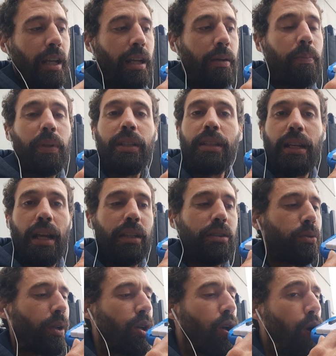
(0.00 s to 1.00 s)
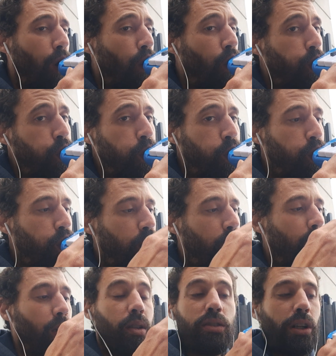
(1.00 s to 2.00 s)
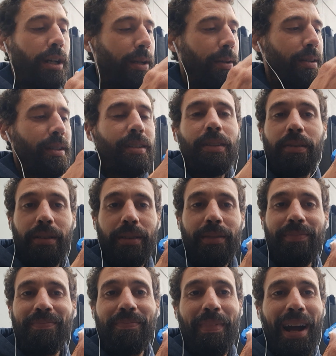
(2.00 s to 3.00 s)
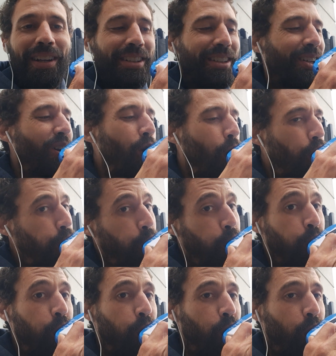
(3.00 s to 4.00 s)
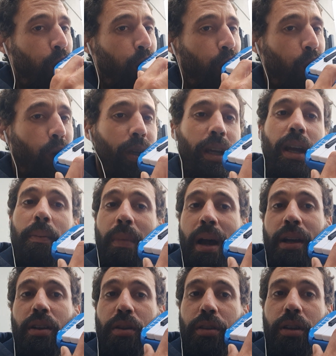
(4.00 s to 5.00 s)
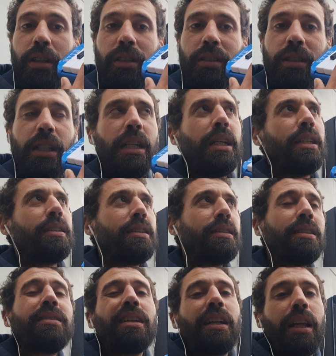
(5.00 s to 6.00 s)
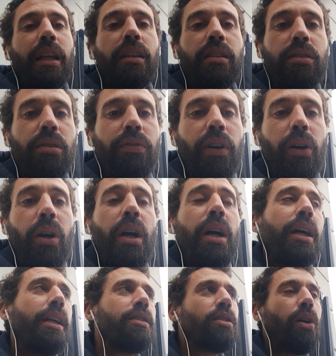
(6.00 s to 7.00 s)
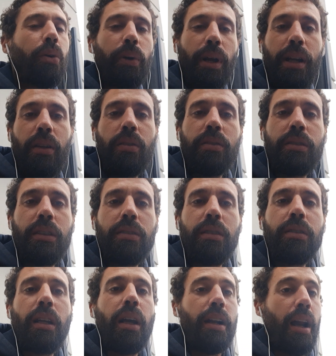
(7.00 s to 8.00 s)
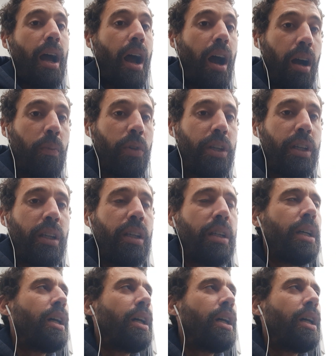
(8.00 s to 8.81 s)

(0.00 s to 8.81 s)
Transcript: and play the next one. Sorry, minor. Okay, minor third. This is an interval. It's already considered a harmony.